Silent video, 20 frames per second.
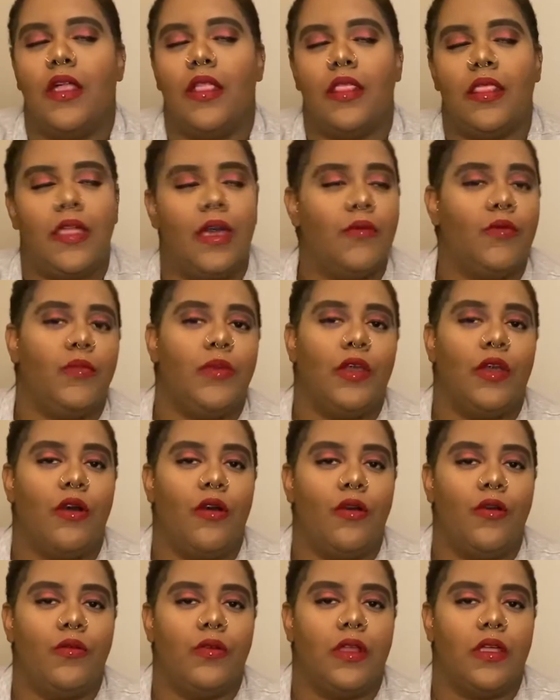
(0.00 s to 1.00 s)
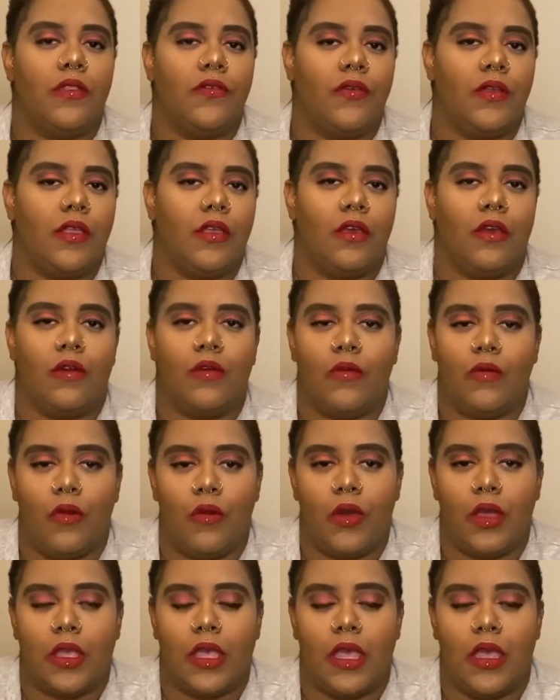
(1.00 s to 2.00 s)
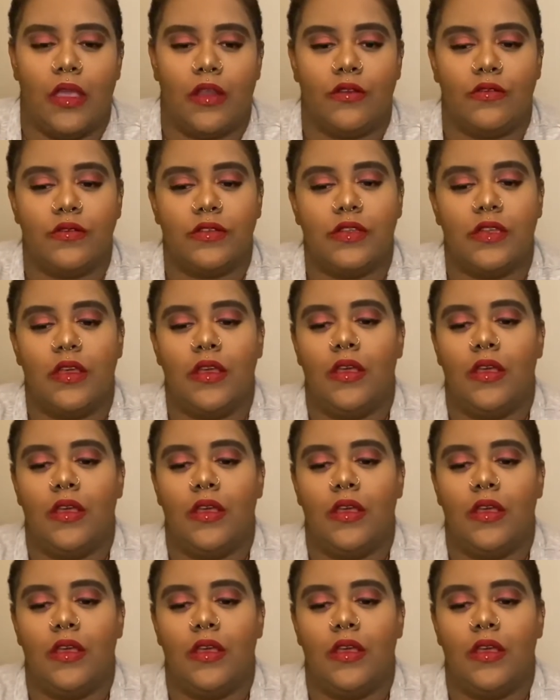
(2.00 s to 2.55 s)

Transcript: That would be a whole nother video on candles,